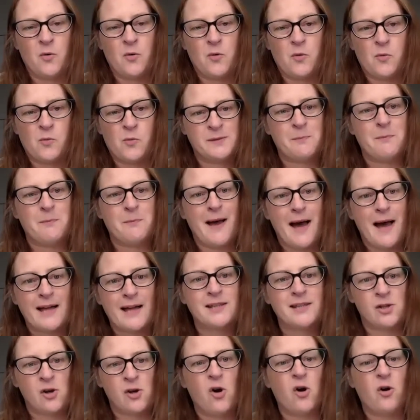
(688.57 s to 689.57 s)
was
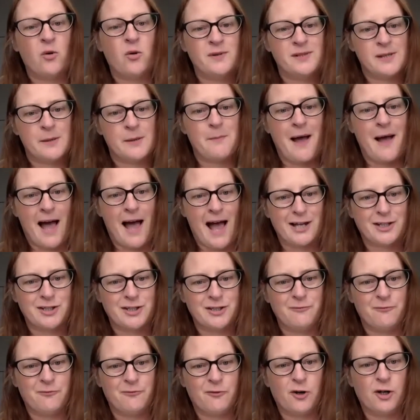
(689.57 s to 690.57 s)
math always a
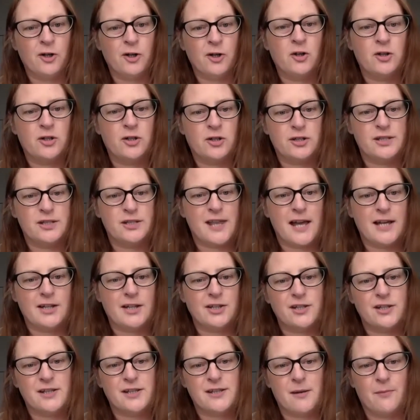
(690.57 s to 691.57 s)
passion for you, or is that
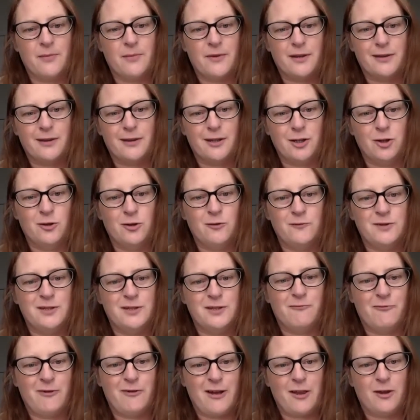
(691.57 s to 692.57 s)
just something that you've
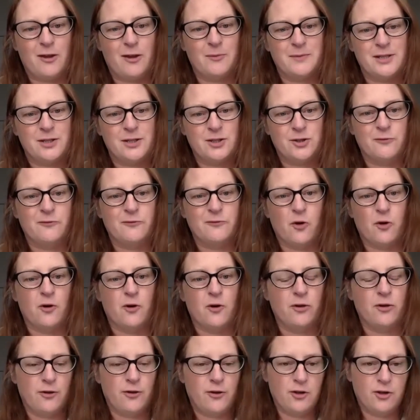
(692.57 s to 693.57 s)
developed as you've gone
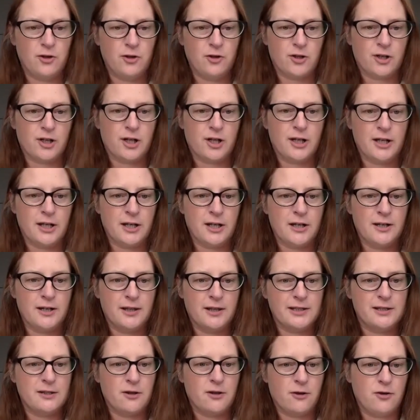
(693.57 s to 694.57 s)
through your career and the,